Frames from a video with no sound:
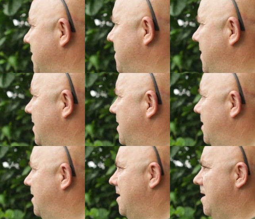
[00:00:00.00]
them.
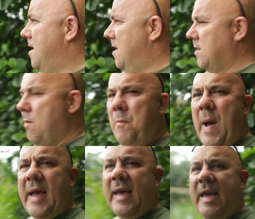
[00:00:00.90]
So we're
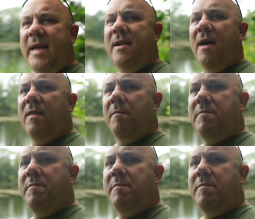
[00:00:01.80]
back in the